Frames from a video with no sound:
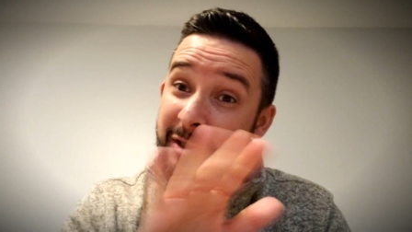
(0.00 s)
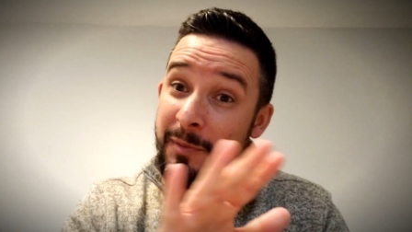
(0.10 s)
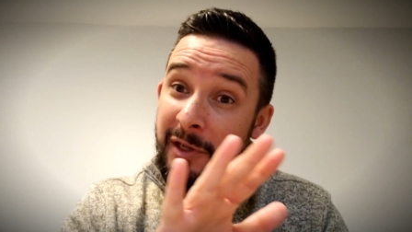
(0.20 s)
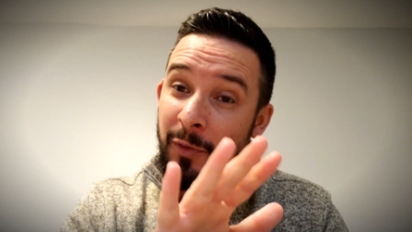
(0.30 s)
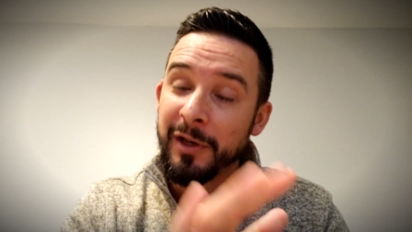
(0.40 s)
I'm
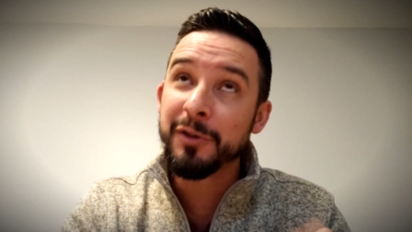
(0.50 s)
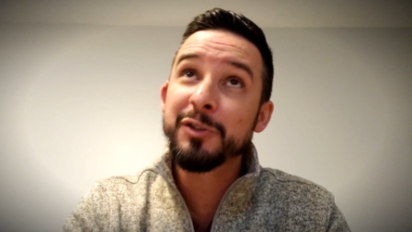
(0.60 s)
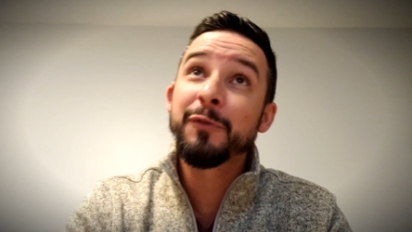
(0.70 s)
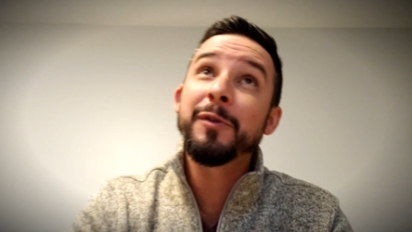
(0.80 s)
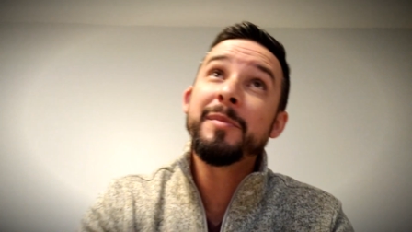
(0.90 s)
just being real.
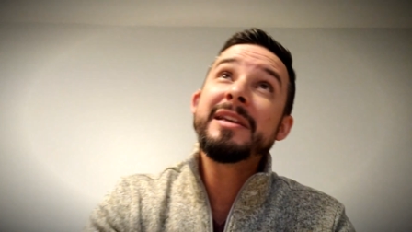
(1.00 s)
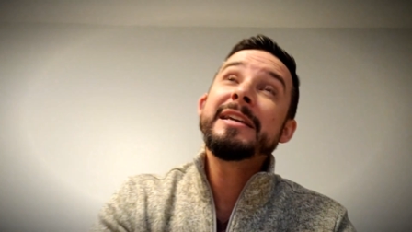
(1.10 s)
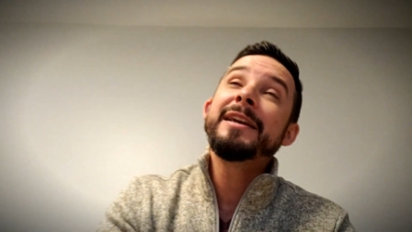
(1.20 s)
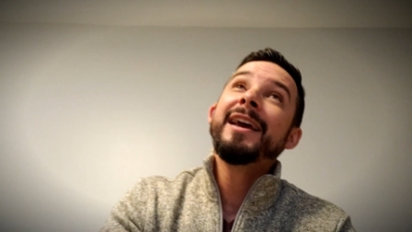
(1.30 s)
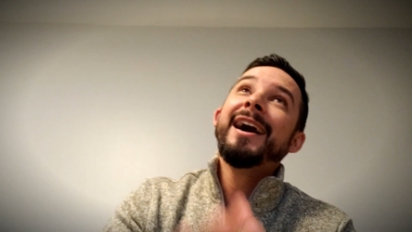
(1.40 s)
So for
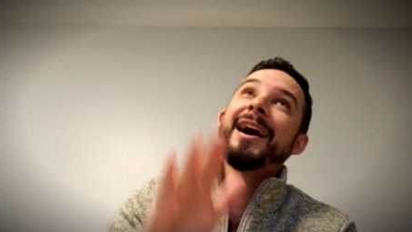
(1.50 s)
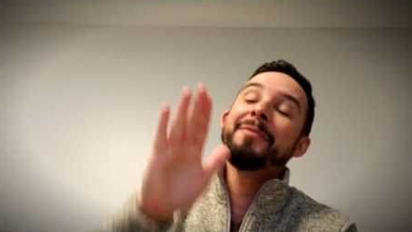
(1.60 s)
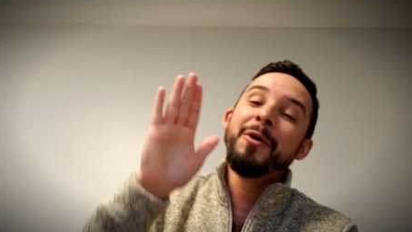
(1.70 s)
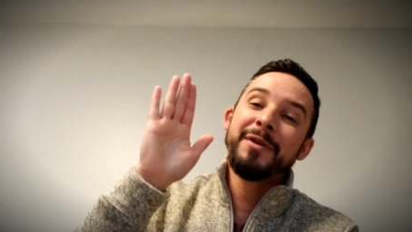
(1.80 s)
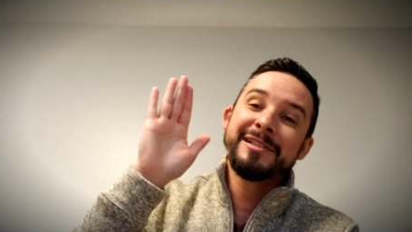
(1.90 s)
me,
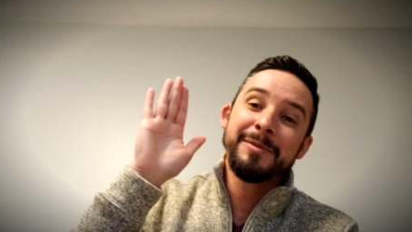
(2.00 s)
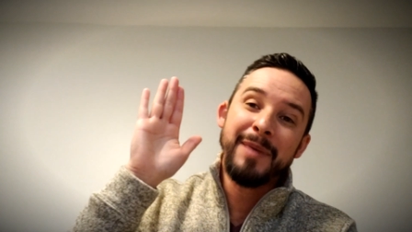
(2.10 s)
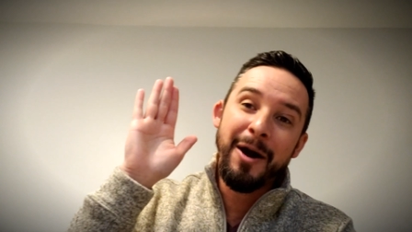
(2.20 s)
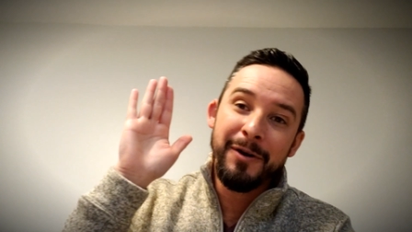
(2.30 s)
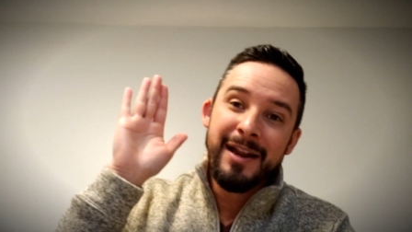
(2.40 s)
I'm always
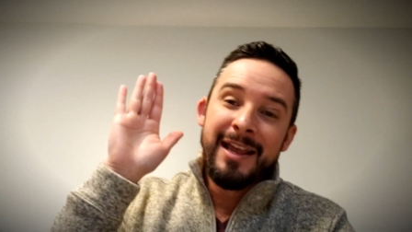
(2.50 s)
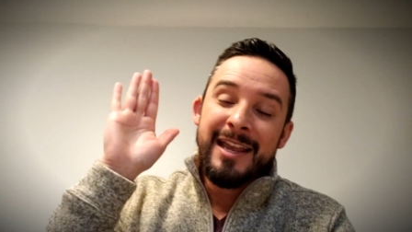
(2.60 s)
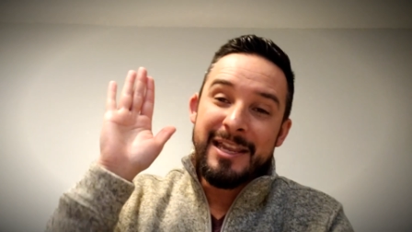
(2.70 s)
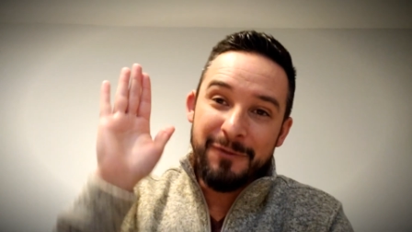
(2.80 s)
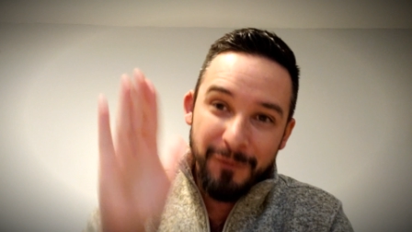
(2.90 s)
about
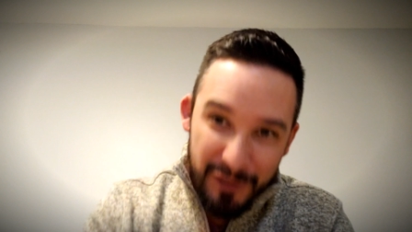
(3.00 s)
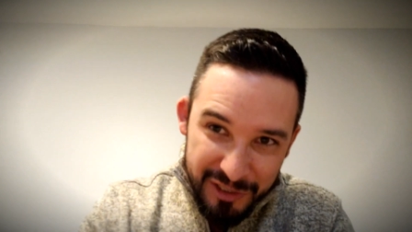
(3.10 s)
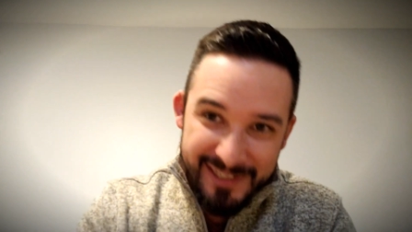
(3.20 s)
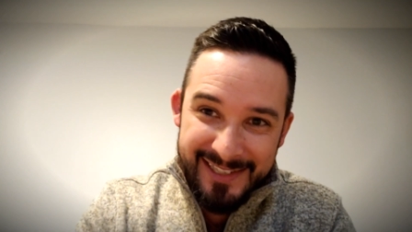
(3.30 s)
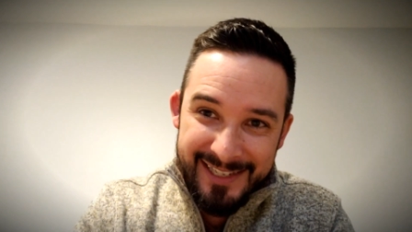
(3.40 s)

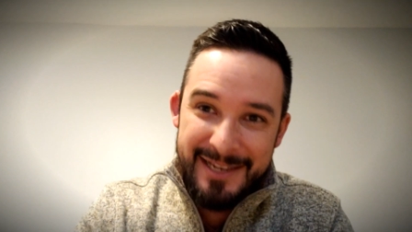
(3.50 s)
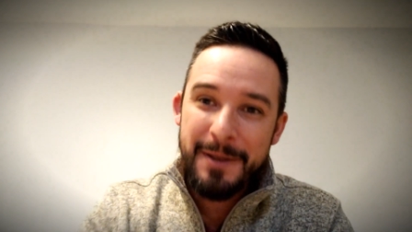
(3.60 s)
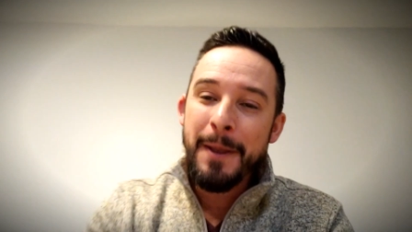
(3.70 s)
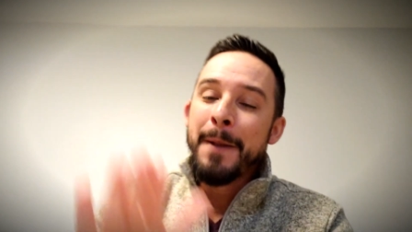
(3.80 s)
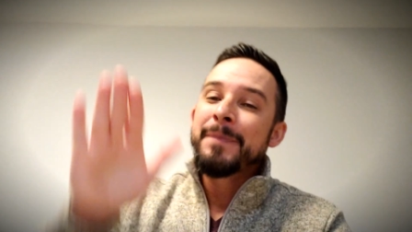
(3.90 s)

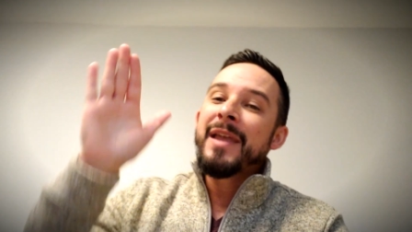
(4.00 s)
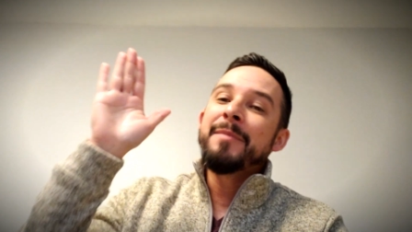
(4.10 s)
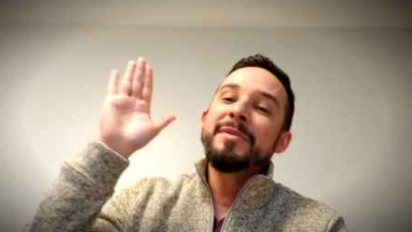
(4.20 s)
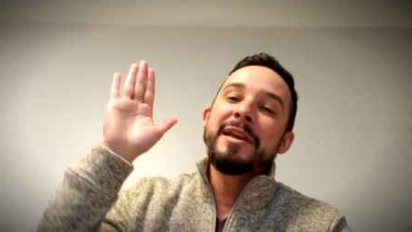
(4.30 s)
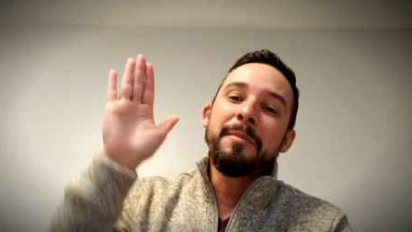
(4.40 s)
efficiency
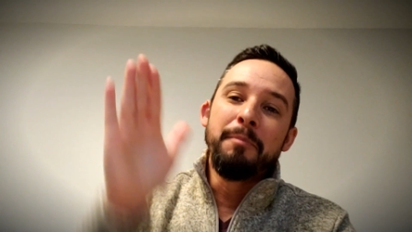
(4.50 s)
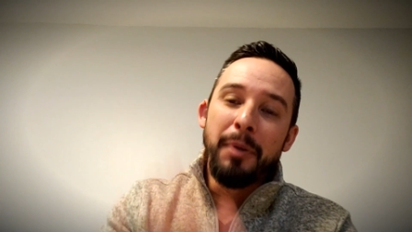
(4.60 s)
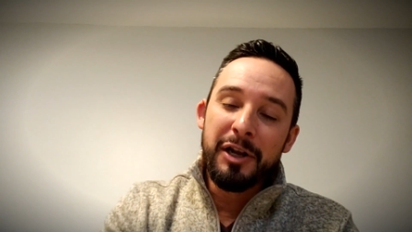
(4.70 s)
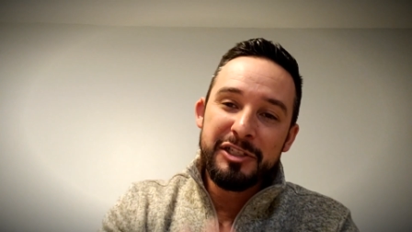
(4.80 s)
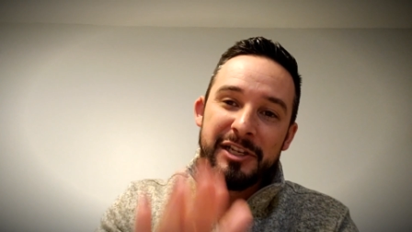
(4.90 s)
and being
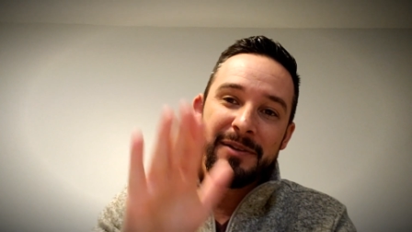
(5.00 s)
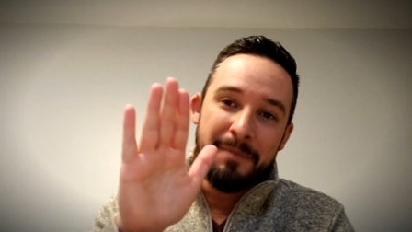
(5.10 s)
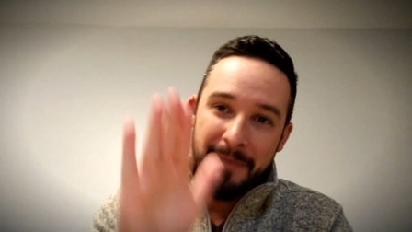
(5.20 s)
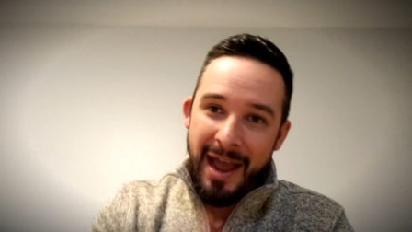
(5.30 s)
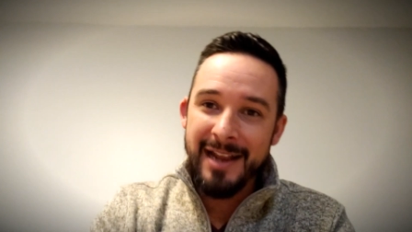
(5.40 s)

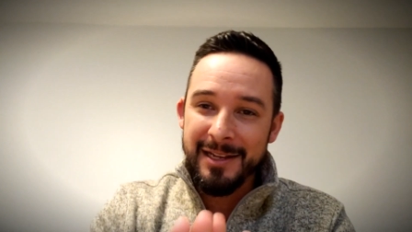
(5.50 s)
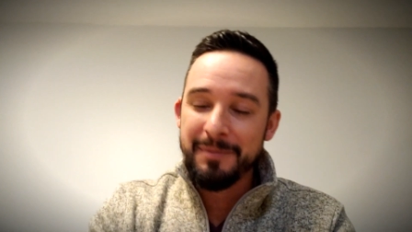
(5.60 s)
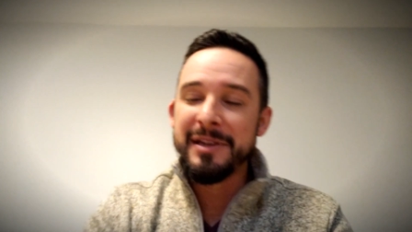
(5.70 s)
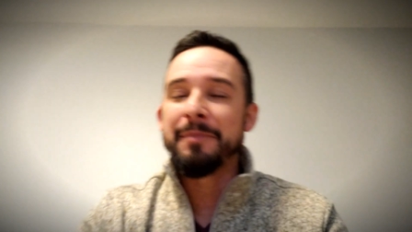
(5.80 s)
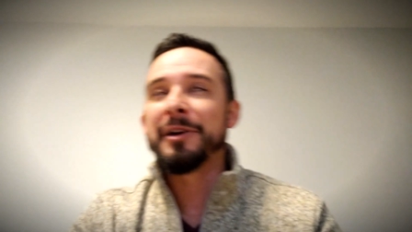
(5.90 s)

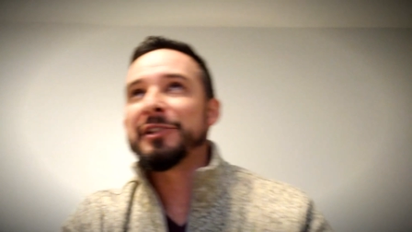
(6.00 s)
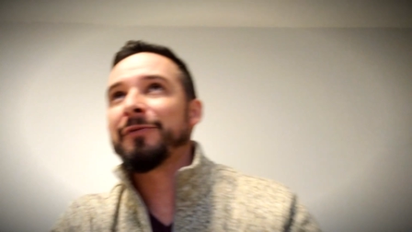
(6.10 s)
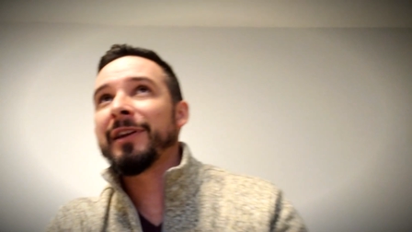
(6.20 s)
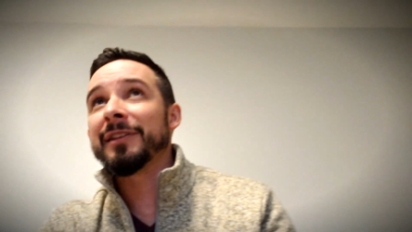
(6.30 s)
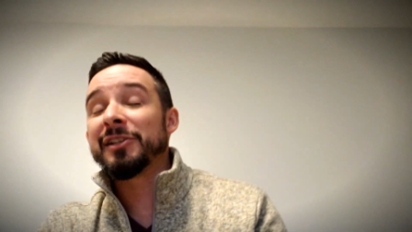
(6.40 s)
budget-minded, being
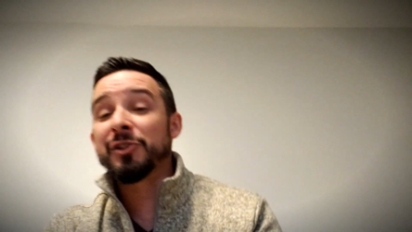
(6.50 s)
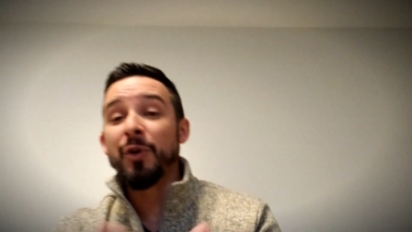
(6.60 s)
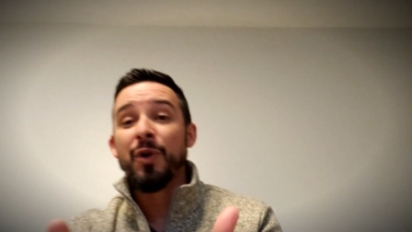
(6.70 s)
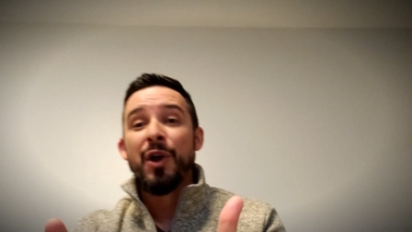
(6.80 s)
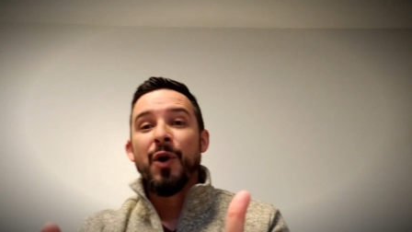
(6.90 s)
budget-friendly.
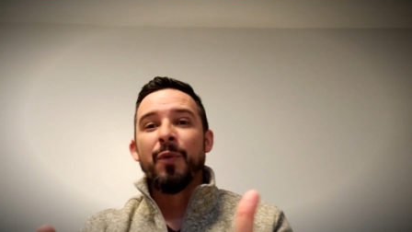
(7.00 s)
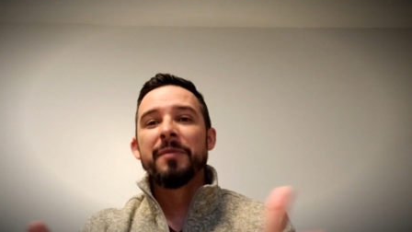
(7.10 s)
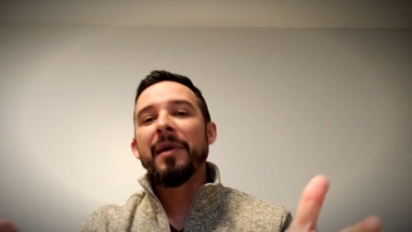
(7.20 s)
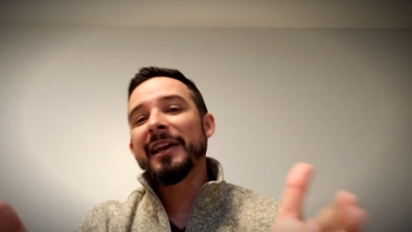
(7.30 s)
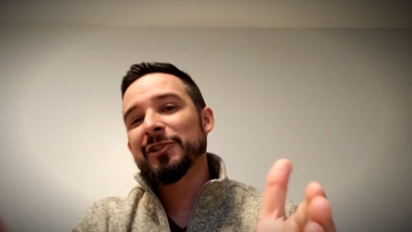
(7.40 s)
So
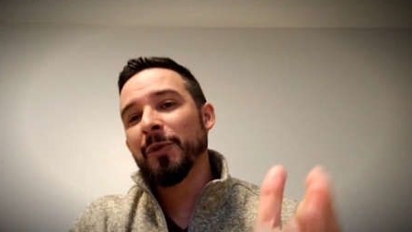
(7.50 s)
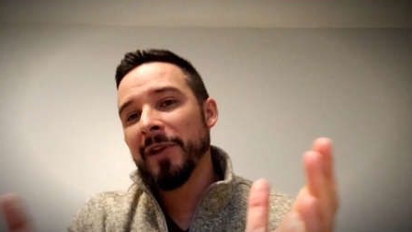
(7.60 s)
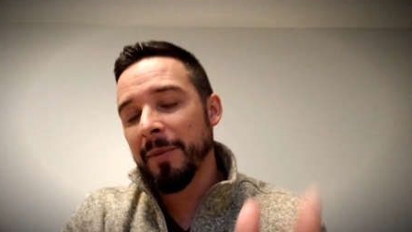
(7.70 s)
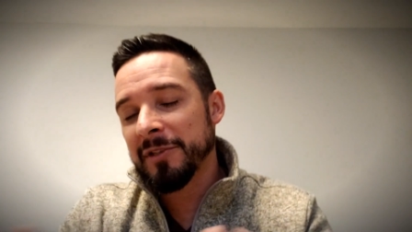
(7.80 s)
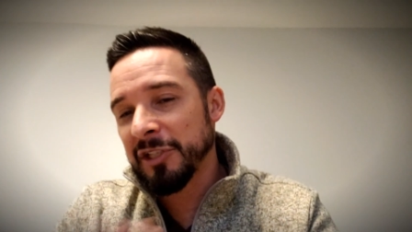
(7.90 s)
when Mike told
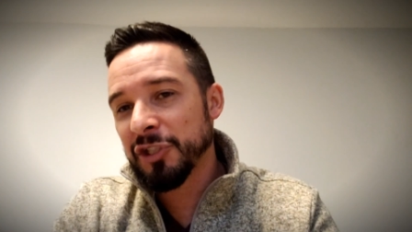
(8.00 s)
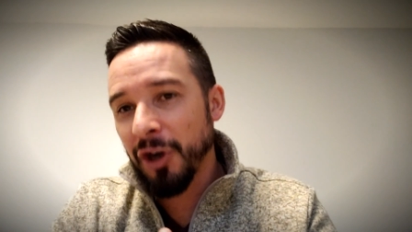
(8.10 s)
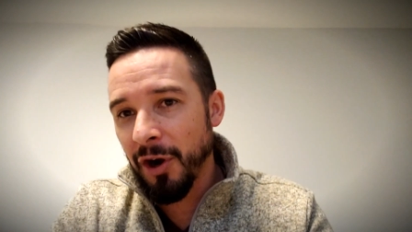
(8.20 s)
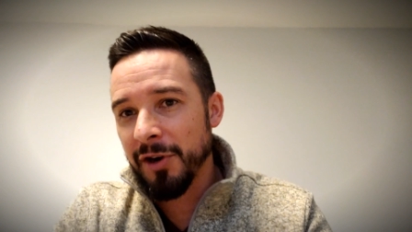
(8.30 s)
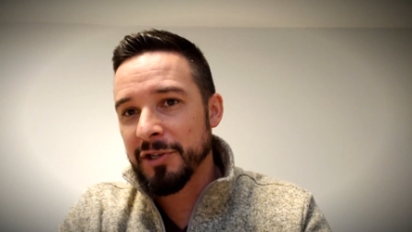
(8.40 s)
me how much he
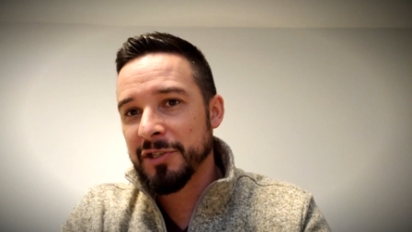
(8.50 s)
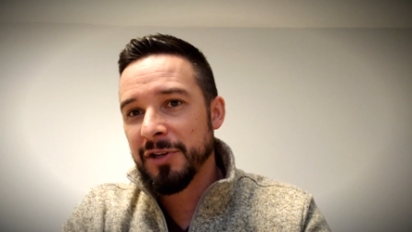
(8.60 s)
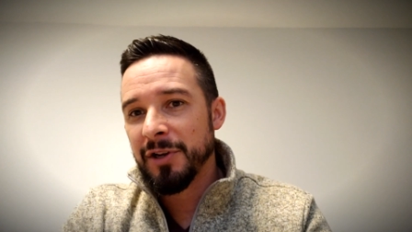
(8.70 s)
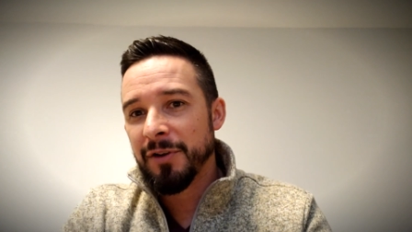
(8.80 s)
charged